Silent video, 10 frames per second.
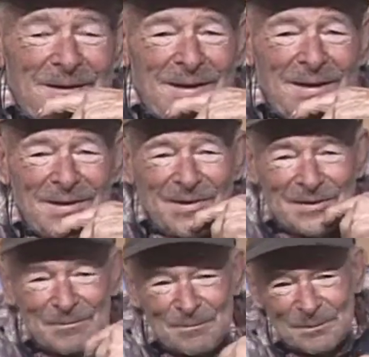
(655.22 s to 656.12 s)

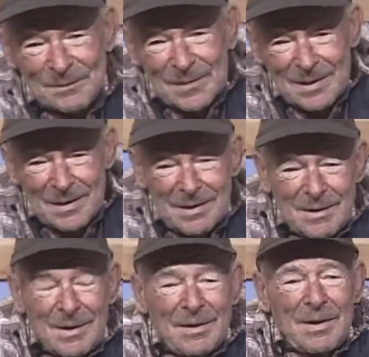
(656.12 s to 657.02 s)
And
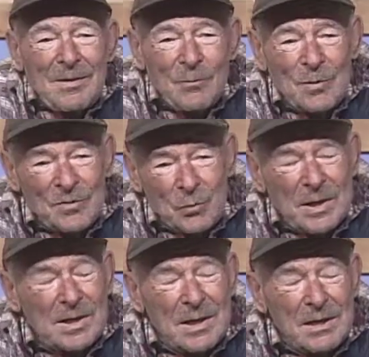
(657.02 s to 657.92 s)
we're
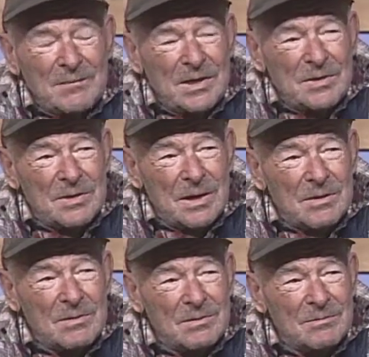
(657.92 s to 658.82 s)
quite an elevation there,